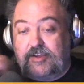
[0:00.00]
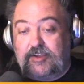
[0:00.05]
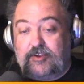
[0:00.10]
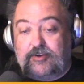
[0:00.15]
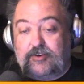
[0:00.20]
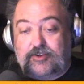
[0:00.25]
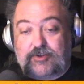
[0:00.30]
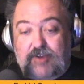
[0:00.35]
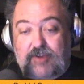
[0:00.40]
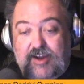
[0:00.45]

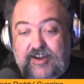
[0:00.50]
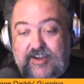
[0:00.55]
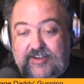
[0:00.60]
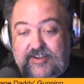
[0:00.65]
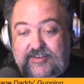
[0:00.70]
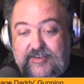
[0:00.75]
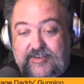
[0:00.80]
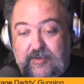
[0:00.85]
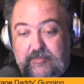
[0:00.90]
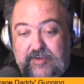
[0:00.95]
You're trying to get
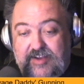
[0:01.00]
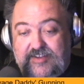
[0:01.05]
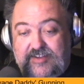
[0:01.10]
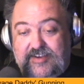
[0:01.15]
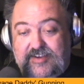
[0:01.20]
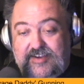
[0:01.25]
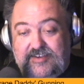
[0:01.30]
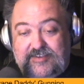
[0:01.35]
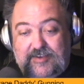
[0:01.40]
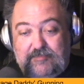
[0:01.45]
somebody to
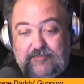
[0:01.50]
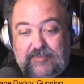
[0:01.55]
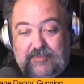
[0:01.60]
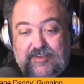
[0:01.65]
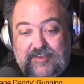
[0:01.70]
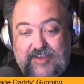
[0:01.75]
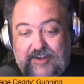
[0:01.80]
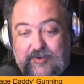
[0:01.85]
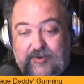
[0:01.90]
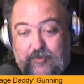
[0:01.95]
tell you something
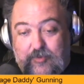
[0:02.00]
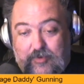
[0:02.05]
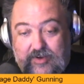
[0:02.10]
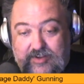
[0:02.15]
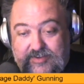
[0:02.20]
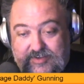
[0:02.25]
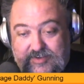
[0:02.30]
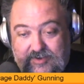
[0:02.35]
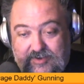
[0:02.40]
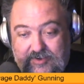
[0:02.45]
they don't want
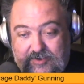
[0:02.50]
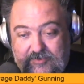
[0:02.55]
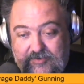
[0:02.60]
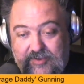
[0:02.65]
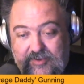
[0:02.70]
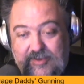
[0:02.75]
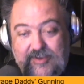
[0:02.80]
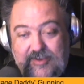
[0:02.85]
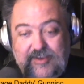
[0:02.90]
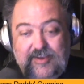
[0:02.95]
to tell you,
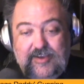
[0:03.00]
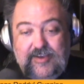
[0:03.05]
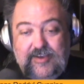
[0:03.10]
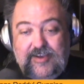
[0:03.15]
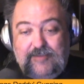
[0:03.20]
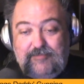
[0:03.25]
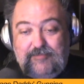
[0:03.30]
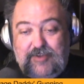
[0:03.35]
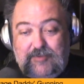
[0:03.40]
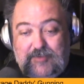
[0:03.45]

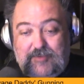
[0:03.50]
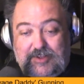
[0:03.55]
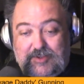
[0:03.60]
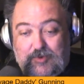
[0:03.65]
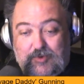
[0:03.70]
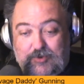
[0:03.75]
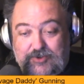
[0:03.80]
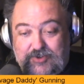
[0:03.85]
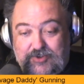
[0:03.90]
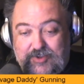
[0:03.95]
but if you
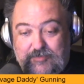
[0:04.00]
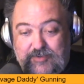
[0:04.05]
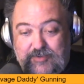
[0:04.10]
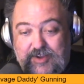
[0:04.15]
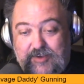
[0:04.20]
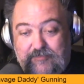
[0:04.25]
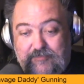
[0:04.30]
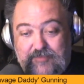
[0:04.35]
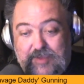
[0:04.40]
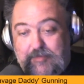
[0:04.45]
torture them
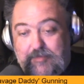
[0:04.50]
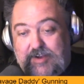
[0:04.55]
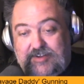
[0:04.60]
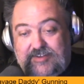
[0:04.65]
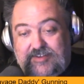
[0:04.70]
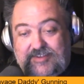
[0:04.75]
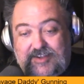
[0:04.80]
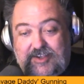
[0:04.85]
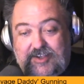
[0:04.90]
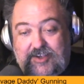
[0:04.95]
enough, they might
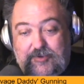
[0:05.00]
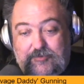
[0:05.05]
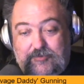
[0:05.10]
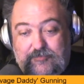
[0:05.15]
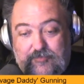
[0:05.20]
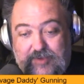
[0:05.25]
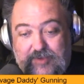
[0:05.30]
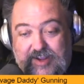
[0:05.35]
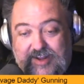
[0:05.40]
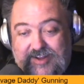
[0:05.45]
just tell
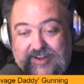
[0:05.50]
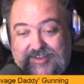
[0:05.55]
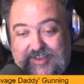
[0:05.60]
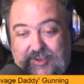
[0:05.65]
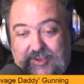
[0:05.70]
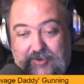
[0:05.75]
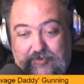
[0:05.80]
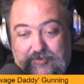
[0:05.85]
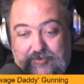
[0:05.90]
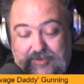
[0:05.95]
you
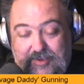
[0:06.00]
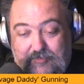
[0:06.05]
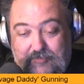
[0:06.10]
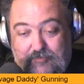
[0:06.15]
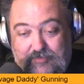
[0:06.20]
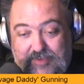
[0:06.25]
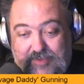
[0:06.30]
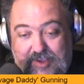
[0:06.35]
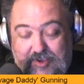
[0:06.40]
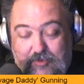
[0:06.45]
anything they
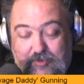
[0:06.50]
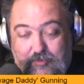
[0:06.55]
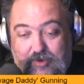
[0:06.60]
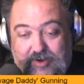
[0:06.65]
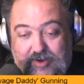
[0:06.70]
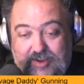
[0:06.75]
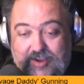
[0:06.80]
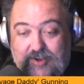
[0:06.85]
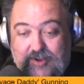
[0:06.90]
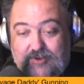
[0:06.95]
think you want
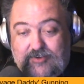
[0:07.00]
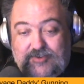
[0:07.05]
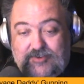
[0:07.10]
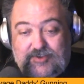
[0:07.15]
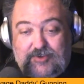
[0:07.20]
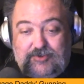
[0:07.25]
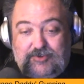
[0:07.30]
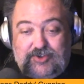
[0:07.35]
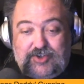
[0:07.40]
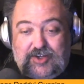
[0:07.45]
to hear, so
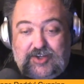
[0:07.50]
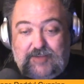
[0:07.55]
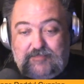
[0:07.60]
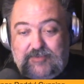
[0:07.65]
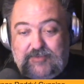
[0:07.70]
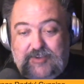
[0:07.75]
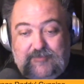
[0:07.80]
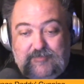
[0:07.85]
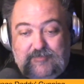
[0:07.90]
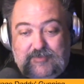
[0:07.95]
you shut up and
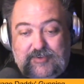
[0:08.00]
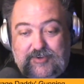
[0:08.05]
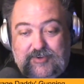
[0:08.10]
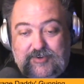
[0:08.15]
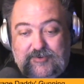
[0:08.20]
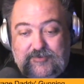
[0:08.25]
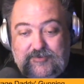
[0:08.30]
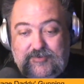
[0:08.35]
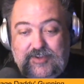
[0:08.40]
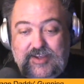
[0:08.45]
leave them
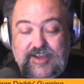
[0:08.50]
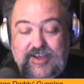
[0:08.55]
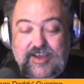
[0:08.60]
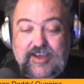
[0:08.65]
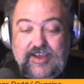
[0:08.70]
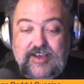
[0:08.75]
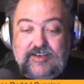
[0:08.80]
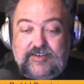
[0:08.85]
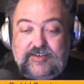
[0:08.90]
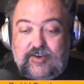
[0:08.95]
alone.
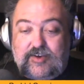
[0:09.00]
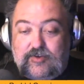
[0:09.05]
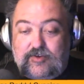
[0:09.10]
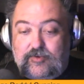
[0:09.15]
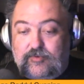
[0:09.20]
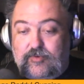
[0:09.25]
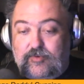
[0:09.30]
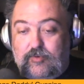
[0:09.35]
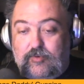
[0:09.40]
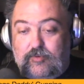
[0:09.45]

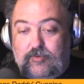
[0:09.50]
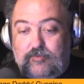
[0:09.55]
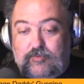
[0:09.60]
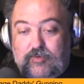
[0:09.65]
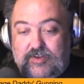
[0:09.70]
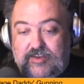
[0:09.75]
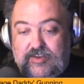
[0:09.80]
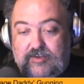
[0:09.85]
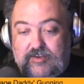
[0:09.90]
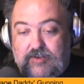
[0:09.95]
So
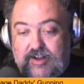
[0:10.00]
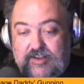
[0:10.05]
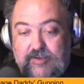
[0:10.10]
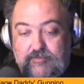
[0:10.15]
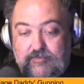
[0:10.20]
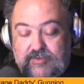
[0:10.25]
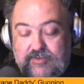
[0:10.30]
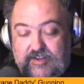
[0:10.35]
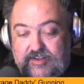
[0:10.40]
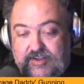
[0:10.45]
what the great thing
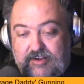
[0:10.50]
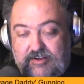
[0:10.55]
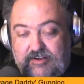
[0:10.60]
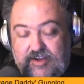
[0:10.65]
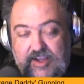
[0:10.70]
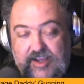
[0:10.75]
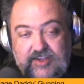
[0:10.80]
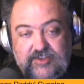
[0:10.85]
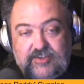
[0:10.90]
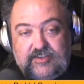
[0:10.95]
with
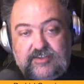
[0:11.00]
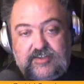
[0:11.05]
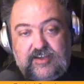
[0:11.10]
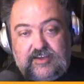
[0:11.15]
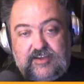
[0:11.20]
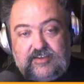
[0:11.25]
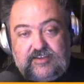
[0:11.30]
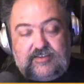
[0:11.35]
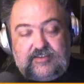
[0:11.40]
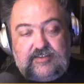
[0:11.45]
interrogation
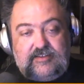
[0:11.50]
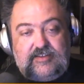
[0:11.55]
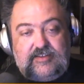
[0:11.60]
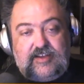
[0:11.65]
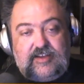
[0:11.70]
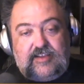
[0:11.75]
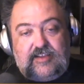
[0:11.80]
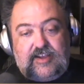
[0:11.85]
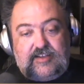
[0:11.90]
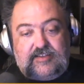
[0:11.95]
does in
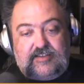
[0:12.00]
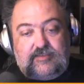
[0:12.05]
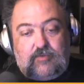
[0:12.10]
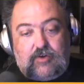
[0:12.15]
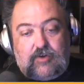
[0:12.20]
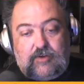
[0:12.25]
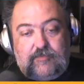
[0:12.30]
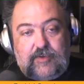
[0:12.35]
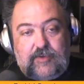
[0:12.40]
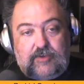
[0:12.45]
Deadlands
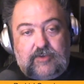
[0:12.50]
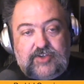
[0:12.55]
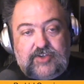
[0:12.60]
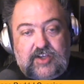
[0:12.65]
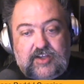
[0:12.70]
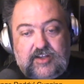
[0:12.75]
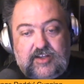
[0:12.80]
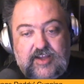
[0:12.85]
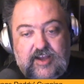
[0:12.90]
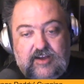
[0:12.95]
Noir, if you go check
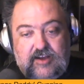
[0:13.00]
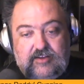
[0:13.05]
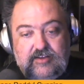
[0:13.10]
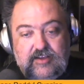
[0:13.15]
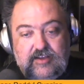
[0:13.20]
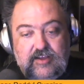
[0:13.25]
it out,